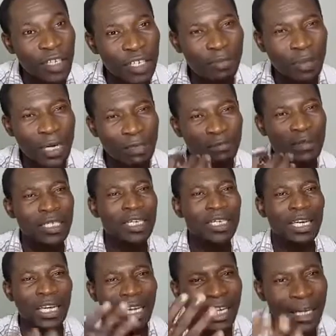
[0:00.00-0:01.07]
by being
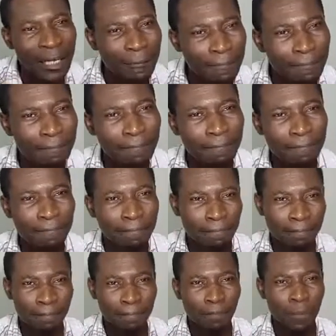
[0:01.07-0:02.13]
clear.
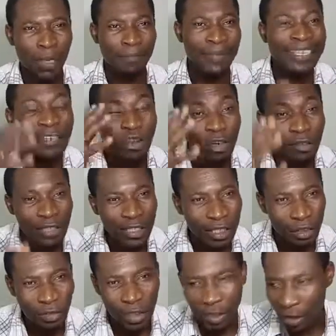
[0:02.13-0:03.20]
being
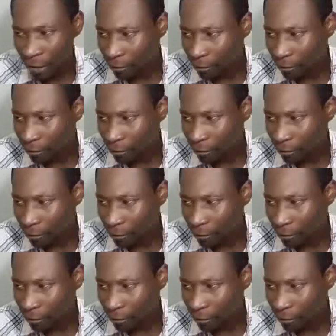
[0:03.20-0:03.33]
considerate.